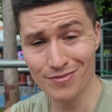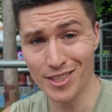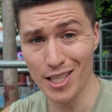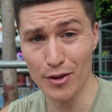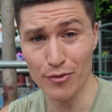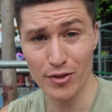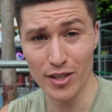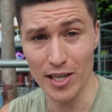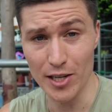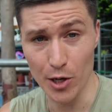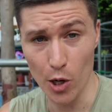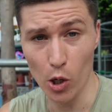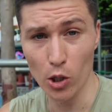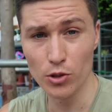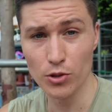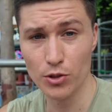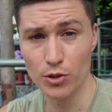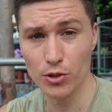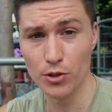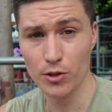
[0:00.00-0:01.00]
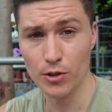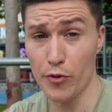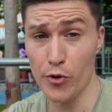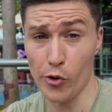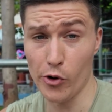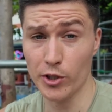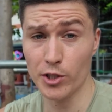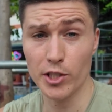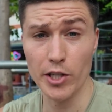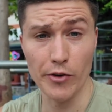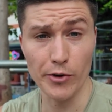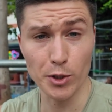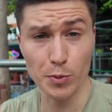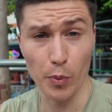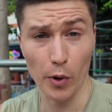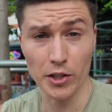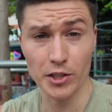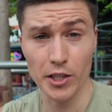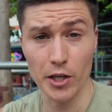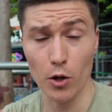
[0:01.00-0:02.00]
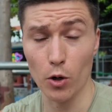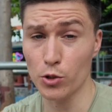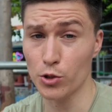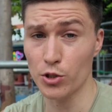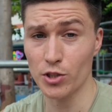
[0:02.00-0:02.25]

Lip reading: Definitely not. But if you're on a serious budget or